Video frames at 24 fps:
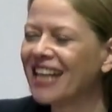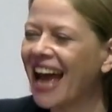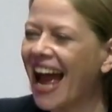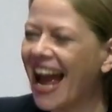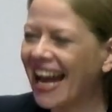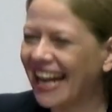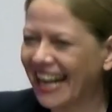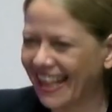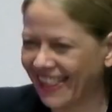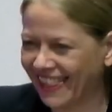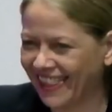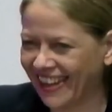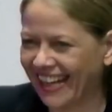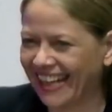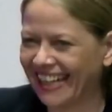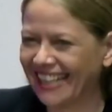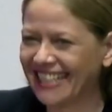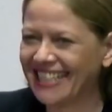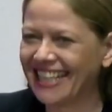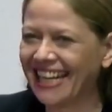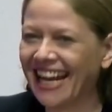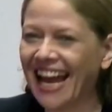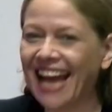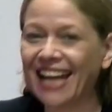anything
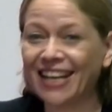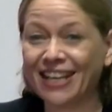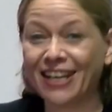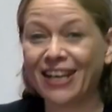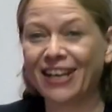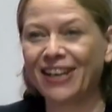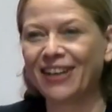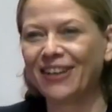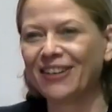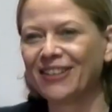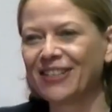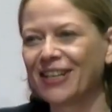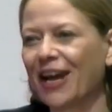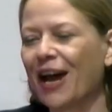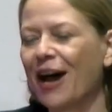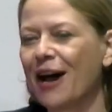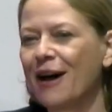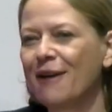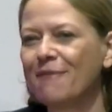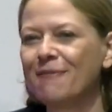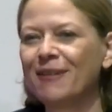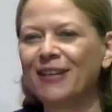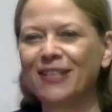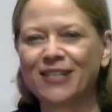to get you to
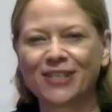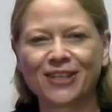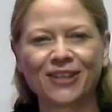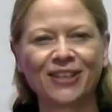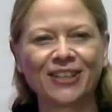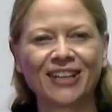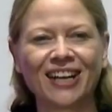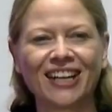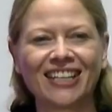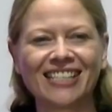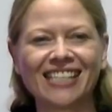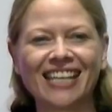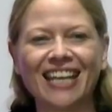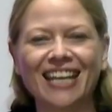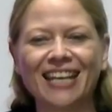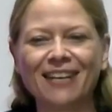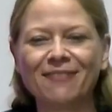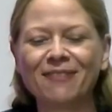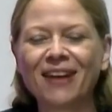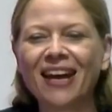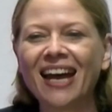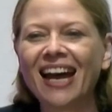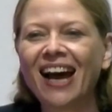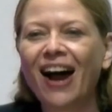come and join our team